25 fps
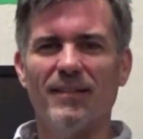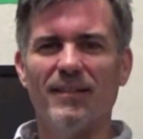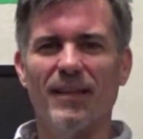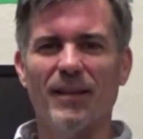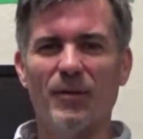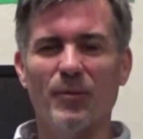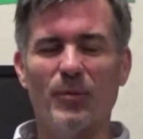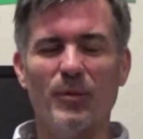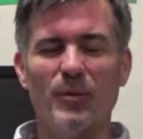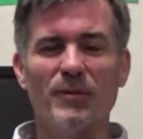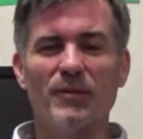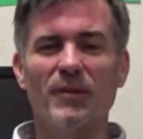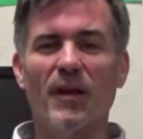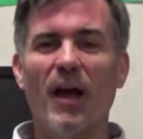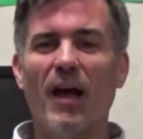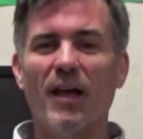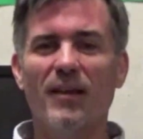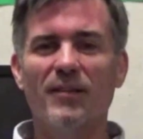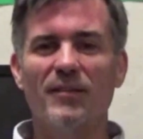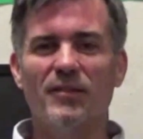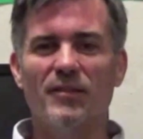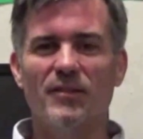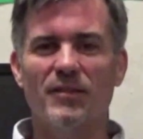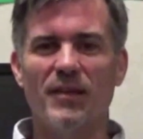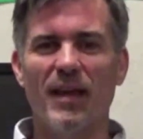that it was
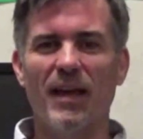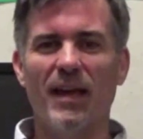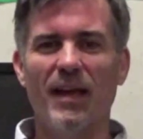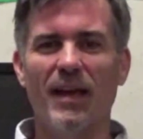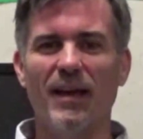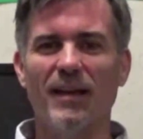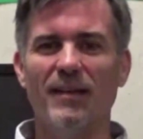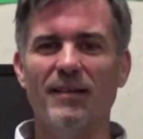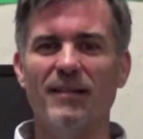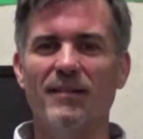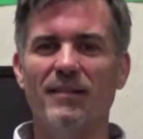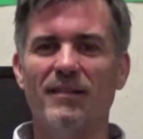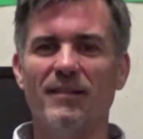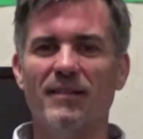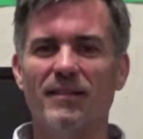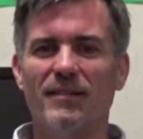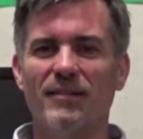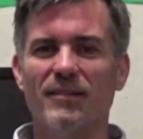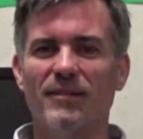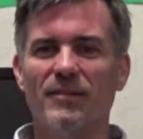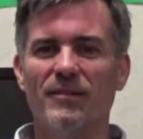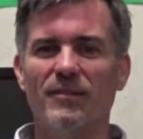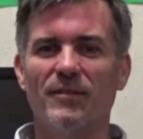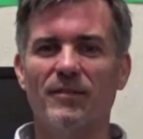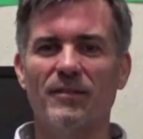us, and
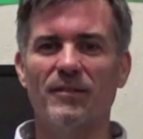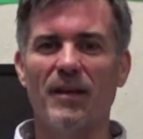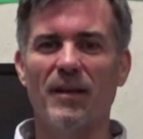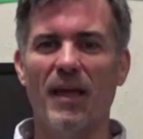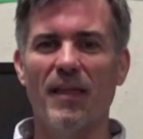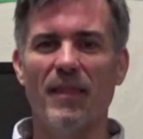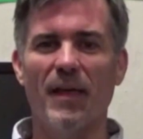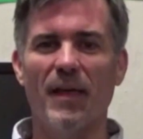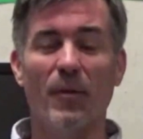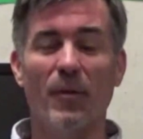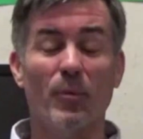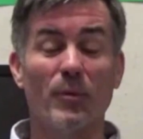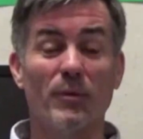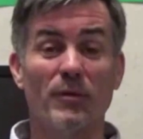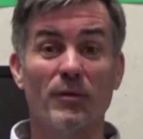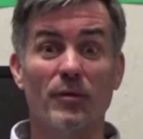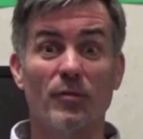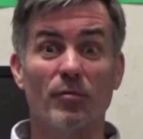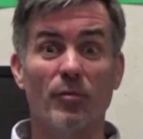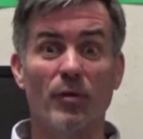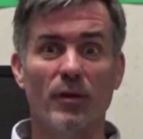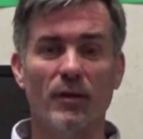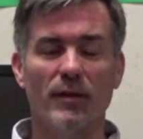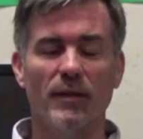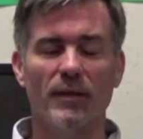that was
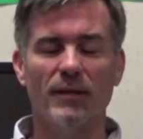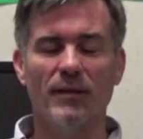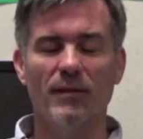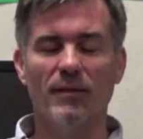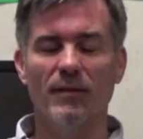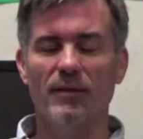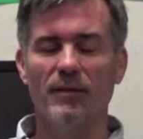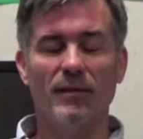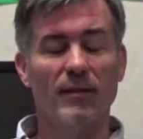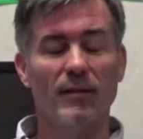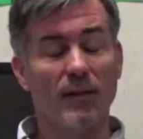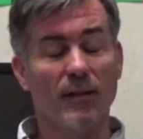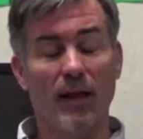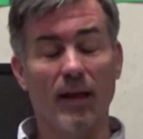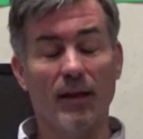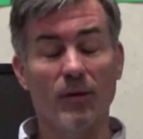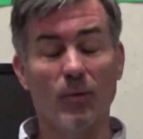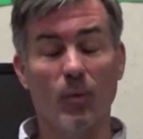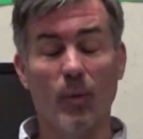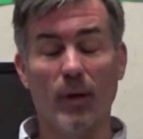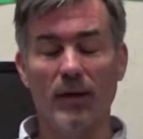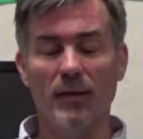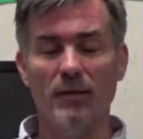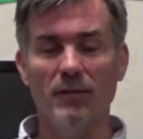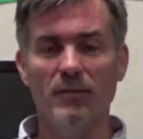thrilling in a lot
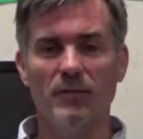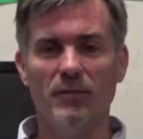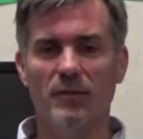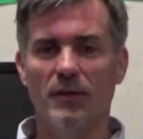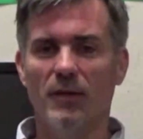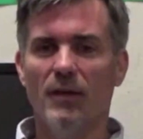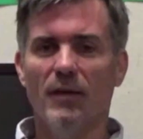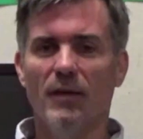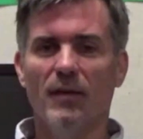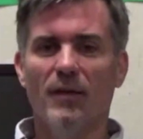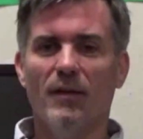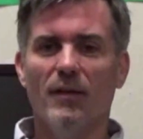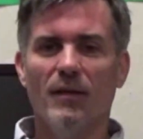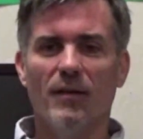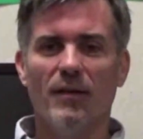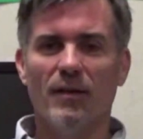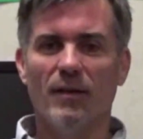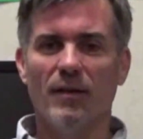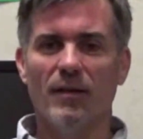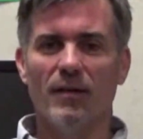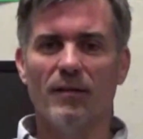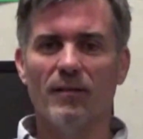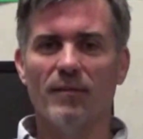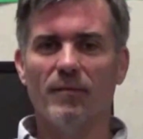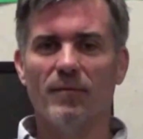of ways.
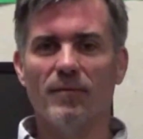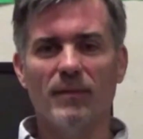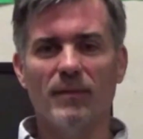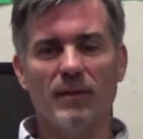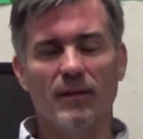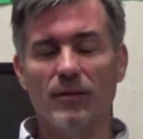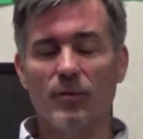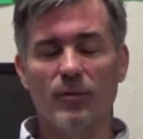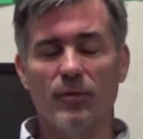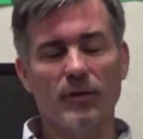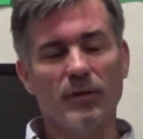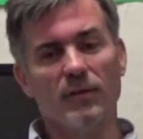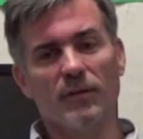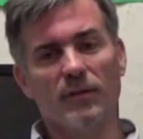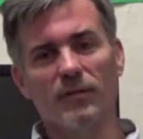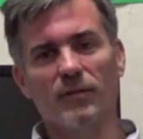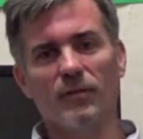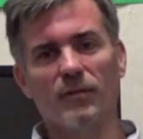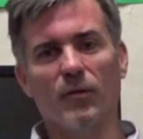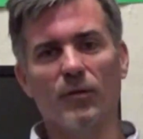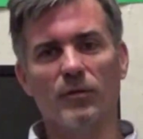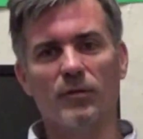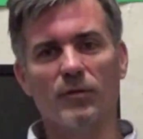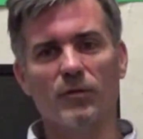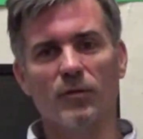Including the
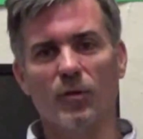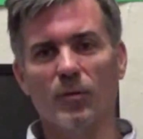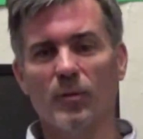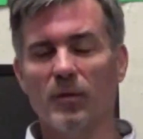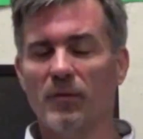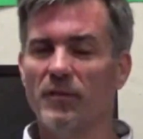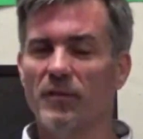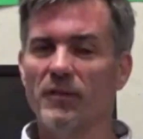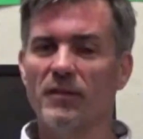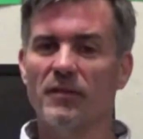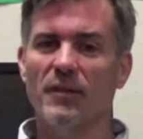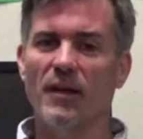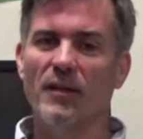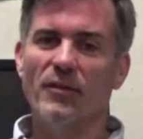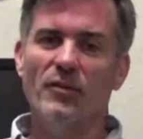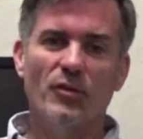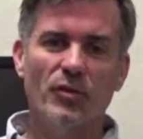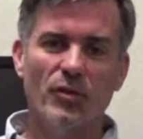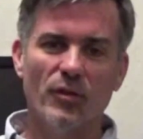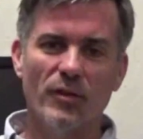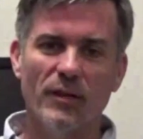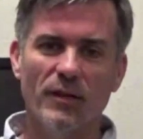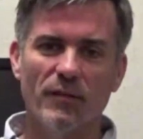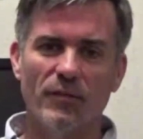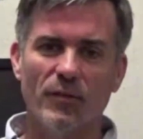snowstorm of the
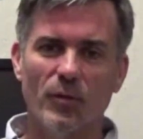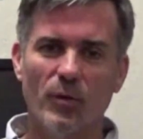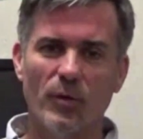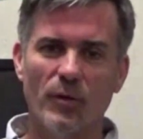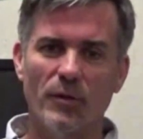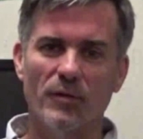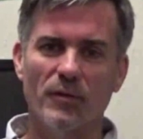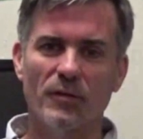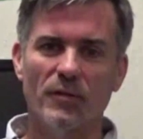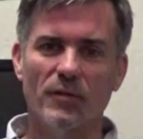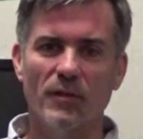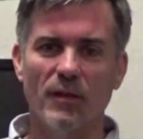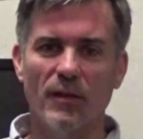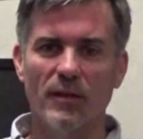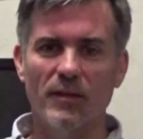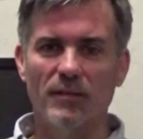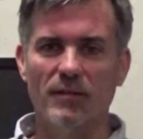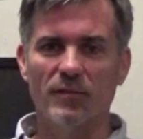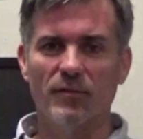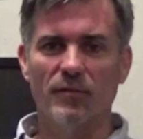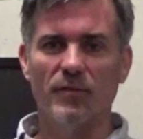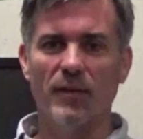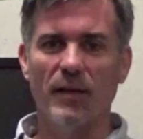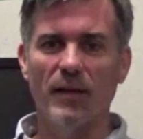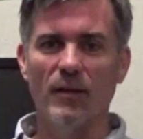century, of course,
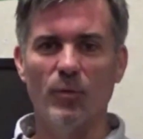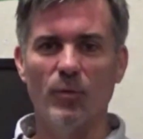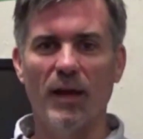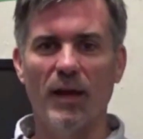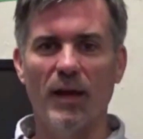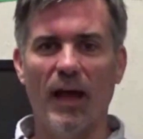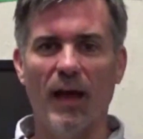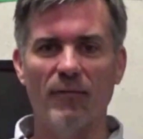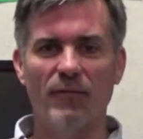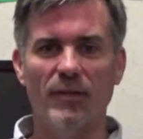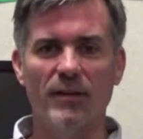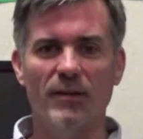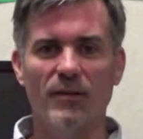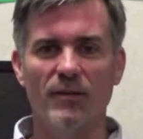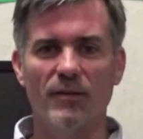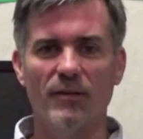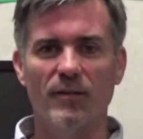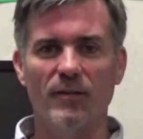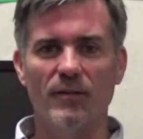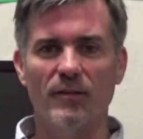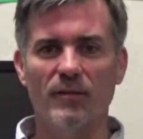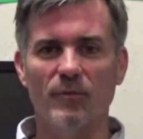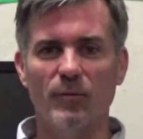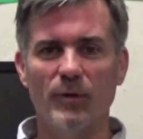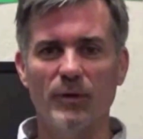as fate would have it,
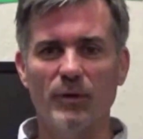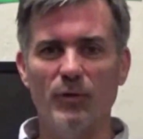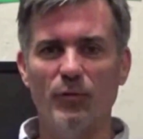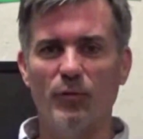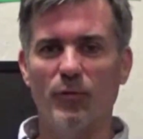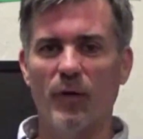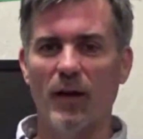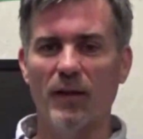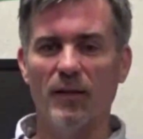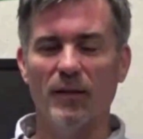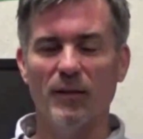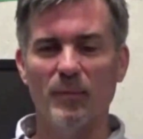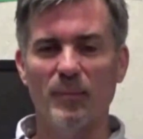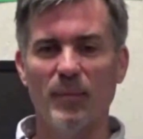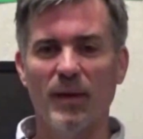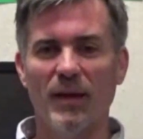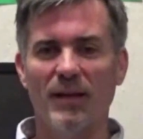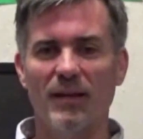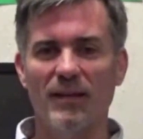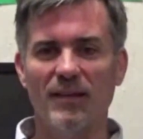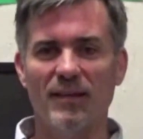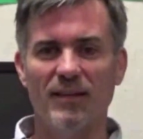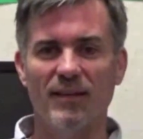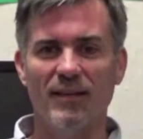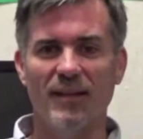when you finally
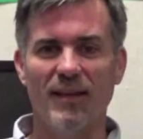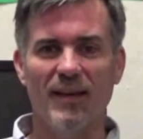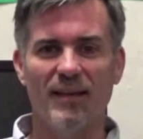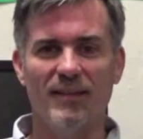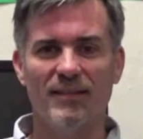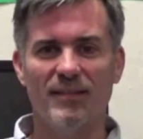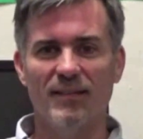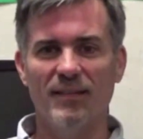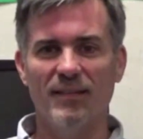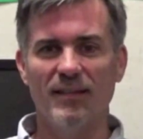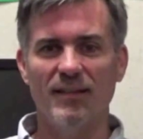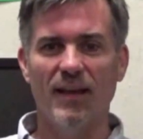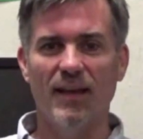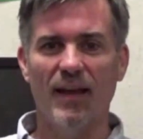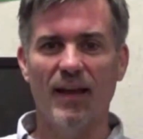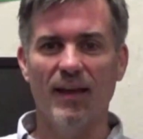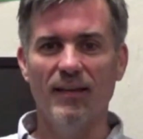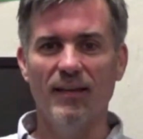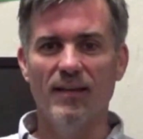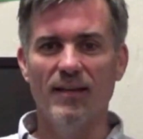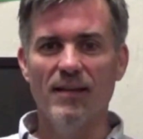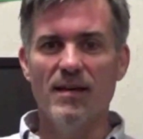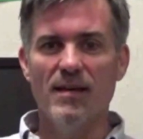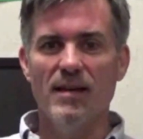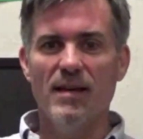make it into ACDA.